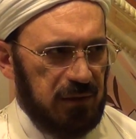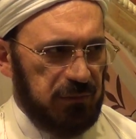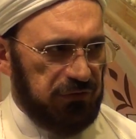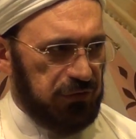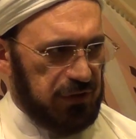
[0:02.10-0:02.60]

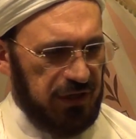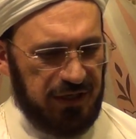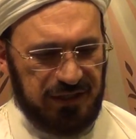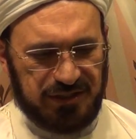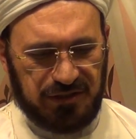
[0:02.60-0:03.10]
Before
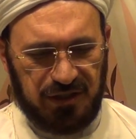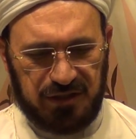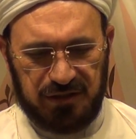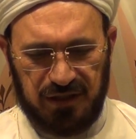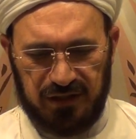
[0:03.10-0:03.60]
I
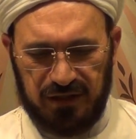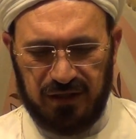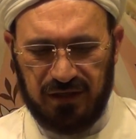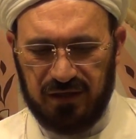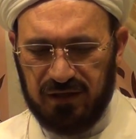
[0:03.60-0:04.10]
start, I'd
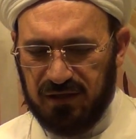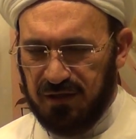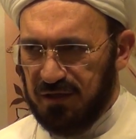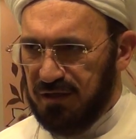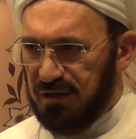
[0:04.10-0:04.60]

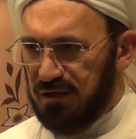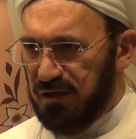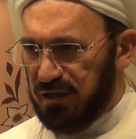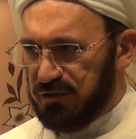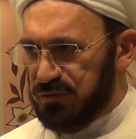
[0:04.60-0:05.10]

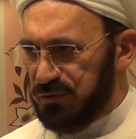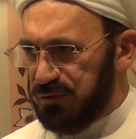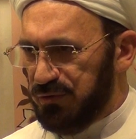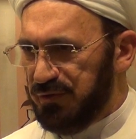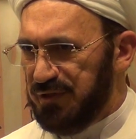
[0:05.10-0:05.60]
like
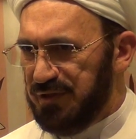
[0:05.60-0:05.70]
to